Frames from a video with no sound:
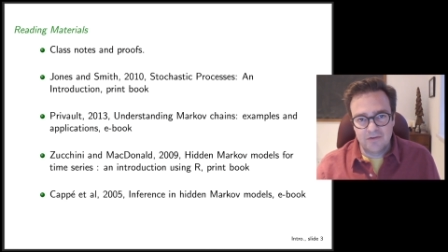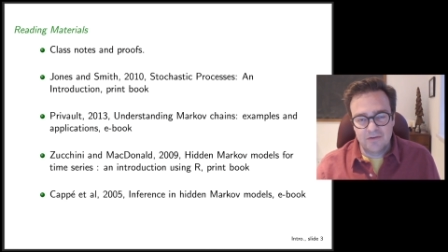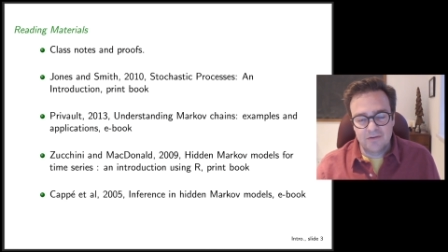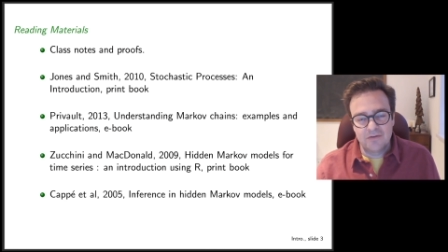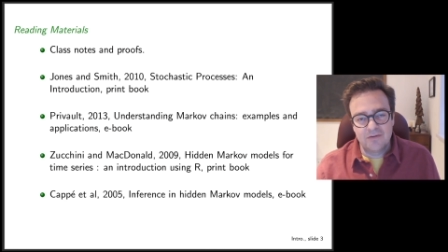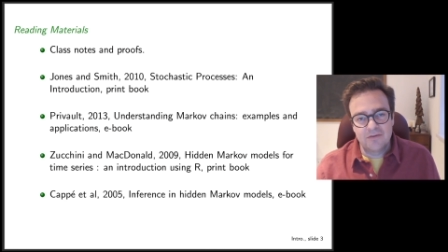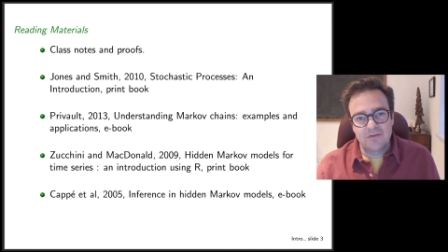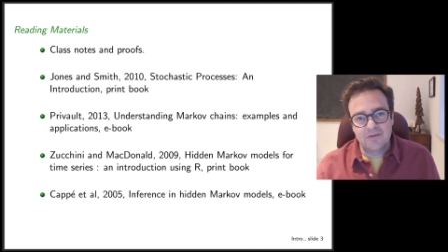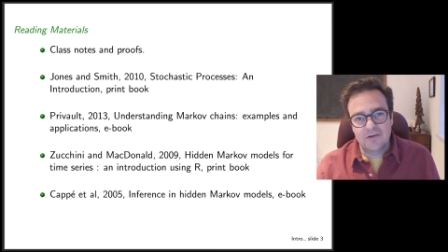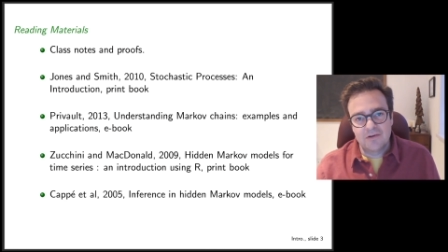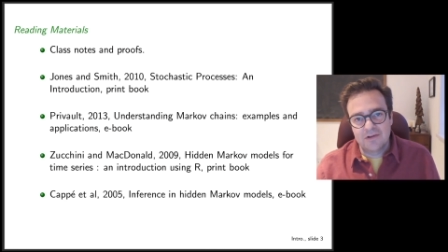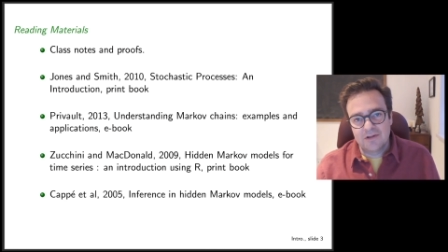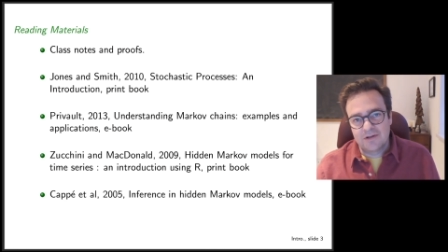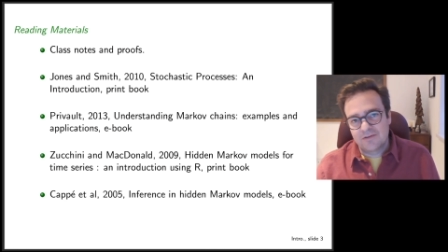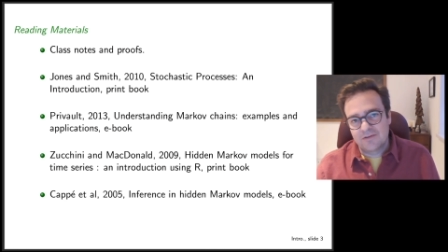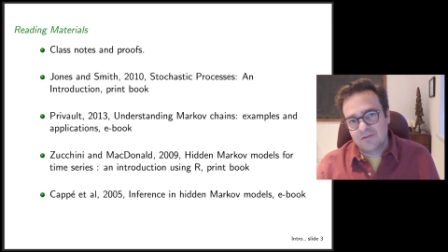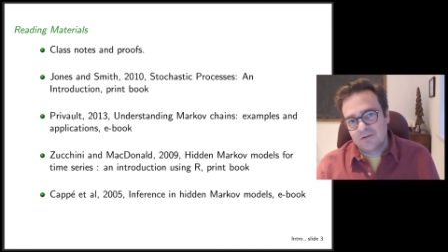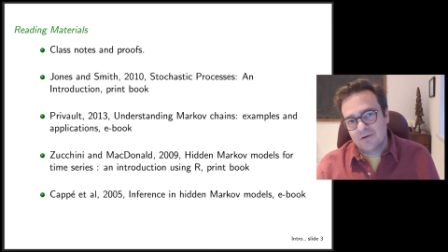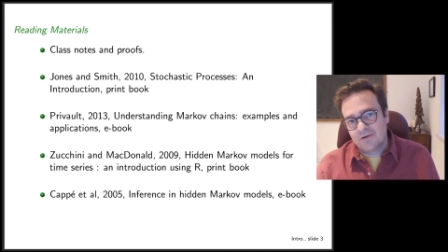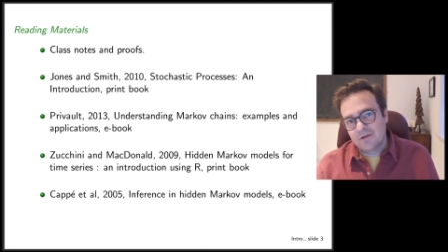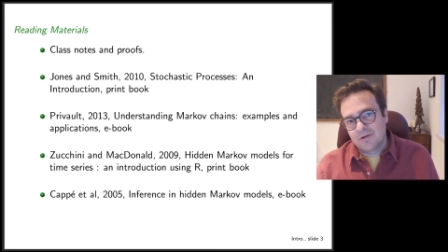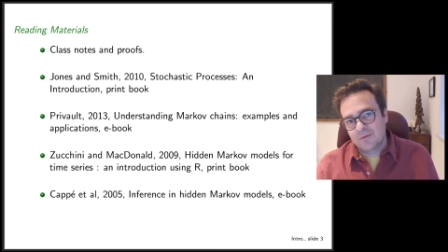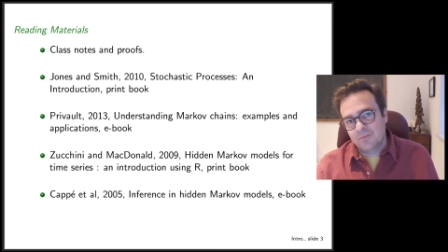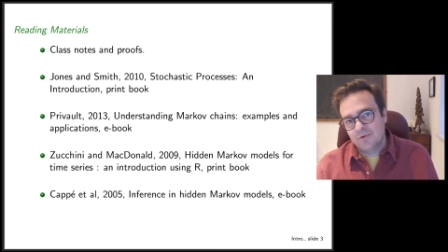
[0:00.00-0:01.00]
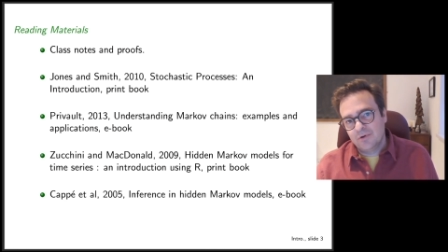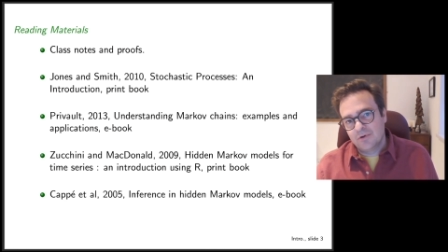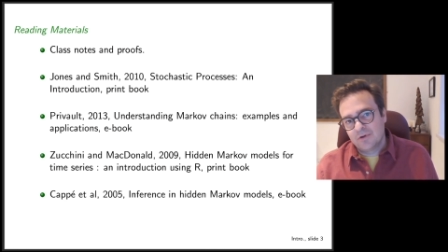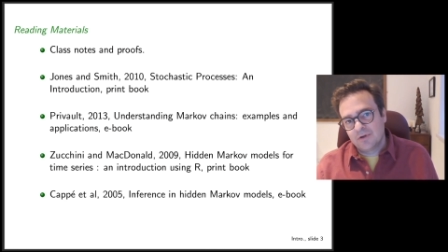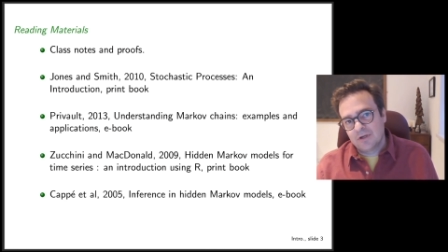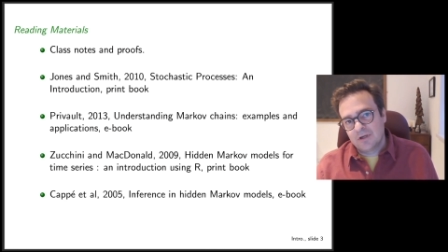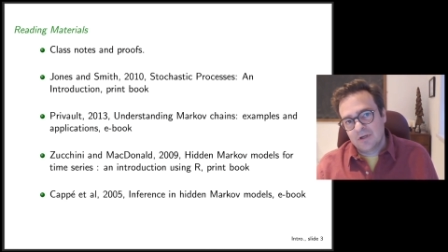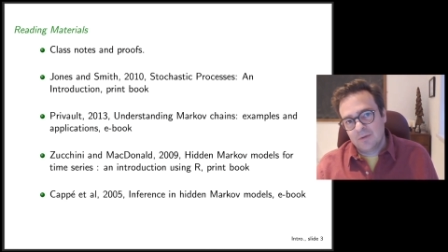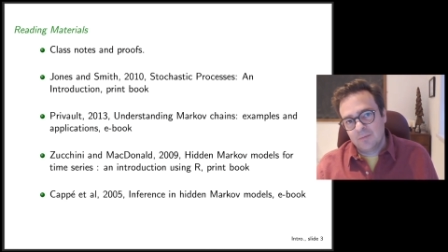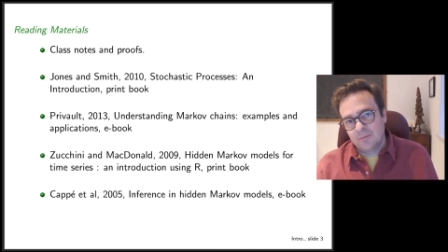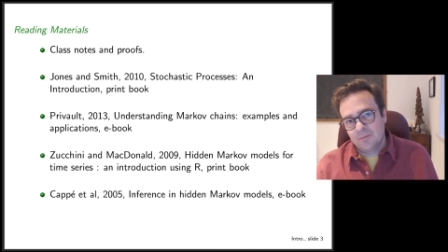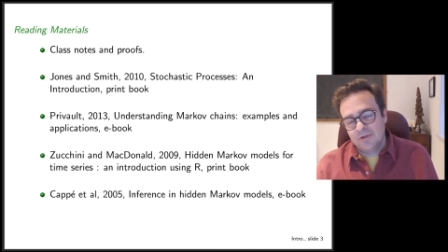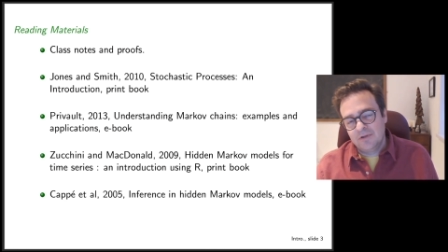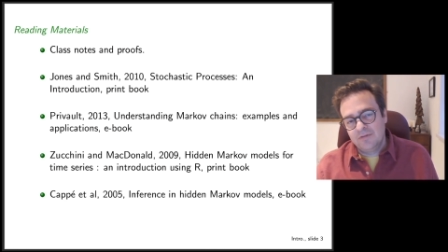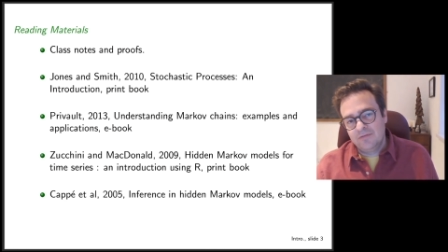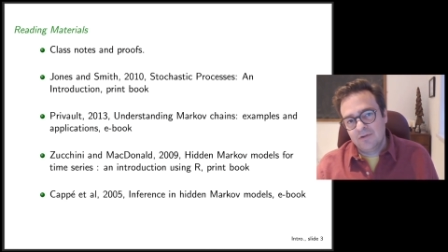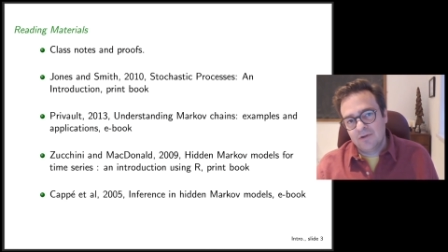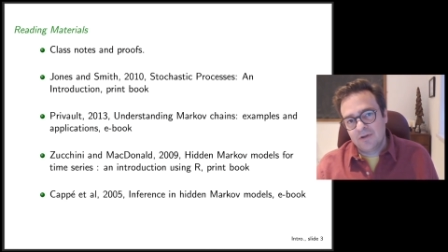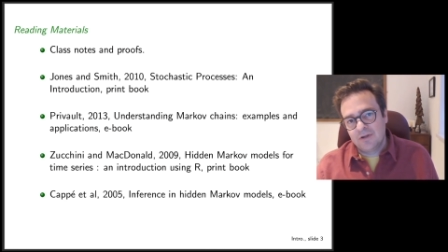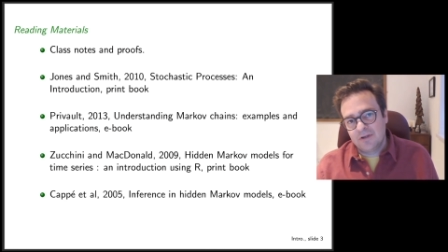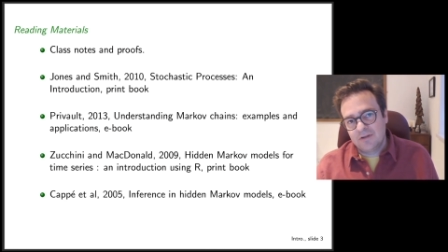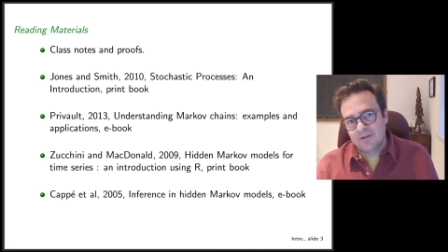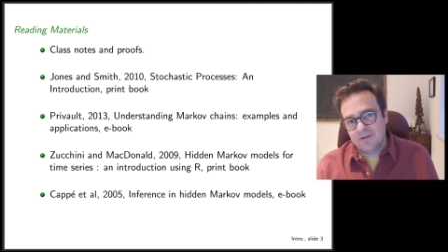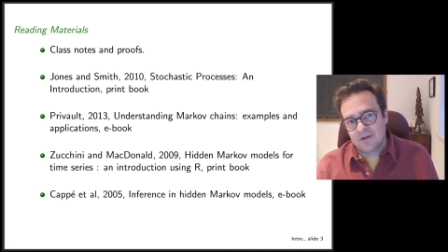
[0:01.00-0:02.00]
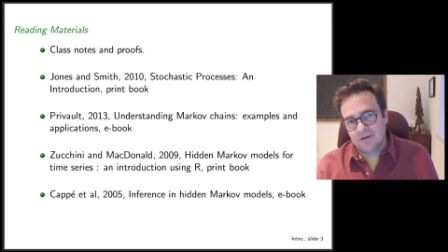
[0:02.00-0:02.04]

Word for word: This is an electronic book, and I believe you can